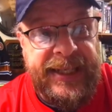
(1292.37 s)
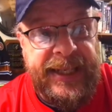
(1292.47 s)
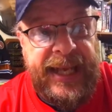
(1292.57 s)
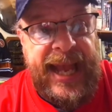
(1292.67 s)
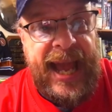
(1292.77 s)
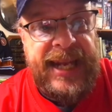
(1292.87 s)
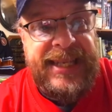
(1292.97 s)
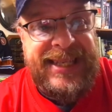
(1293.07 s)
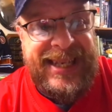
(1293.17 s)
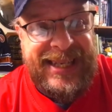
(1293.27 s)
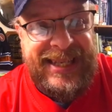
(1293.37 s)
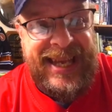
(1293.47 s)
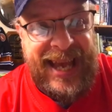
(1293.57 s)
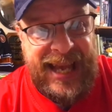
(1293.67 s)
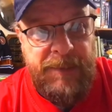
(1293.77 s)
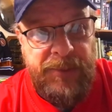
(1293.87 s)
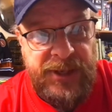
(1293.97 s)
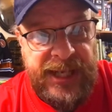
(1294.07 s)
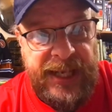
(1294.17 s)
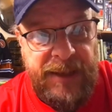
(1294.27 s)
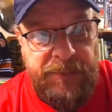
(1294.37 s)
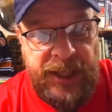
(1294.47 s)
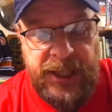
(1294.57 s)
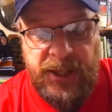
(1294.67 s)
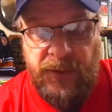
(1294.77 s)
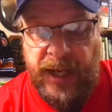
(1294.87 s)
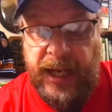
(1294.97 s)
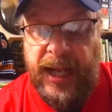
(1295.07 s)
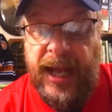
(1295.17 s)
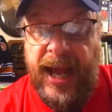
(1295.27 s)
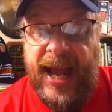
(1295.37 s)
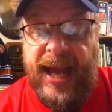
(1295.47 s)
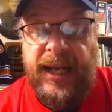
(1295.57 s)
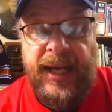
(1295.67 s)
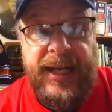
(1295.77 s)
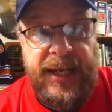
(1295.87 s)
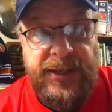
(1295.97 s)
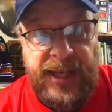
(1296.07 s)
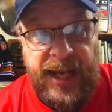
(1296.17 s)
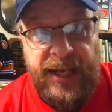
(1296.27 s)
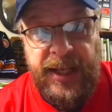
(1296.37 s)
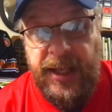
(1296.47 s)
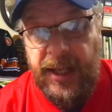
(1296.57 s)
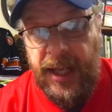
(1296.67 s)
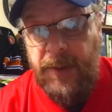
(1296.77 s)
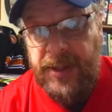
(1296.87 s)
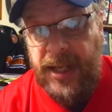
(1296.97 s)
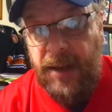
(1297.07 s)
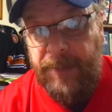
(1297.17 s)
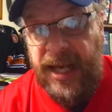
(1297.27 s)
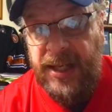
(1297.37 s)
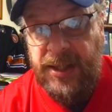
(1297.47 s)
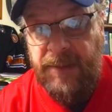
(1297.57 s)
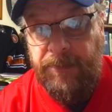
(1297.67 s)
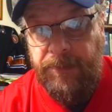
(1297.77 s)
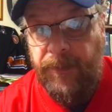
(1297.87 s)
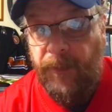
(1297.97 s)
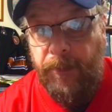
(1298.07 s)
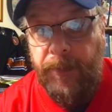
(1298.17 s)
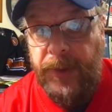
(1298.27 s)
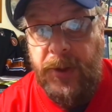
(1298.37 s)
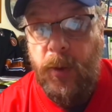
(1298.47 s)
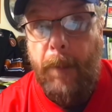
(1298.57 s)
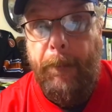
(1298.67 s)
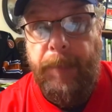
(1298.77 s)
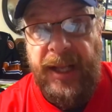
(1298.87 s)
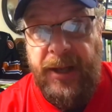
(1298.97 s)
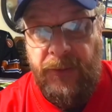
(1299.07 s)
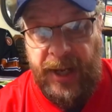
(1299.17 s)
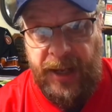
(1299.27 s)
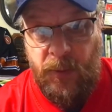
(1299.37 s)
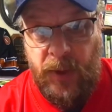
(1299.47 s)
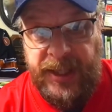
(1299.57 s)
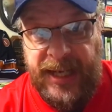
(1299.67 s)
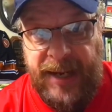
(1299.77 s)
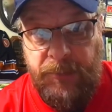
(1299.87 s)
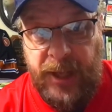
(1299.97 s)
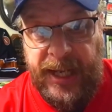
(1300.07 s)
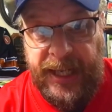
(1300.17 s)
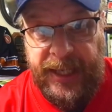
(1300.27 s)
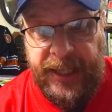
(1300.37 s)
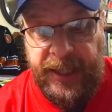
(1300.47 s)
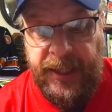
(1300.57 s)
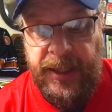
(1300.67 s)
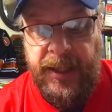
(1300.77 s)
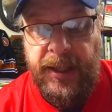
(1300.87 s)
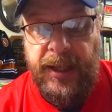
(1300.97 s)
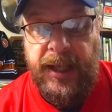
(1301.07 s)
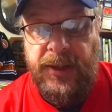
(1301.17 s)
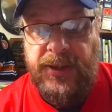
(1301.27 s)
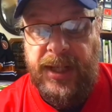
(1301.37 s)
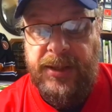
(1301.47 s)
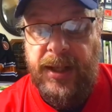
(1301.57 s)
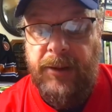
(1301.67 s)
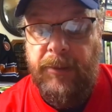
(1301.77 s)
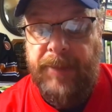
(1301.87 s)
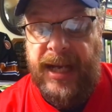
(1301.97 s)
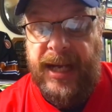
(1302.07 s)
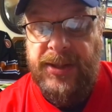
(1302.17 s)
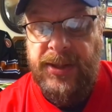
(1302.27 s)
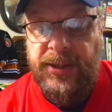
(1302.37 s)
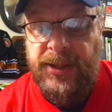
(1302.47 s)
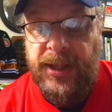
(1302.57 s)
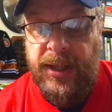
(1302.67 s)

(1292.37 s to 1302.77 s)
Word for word: He had a 68% completion rate. And like I said, he was on a pace to obliterate what Tom Brady did in 600 passes.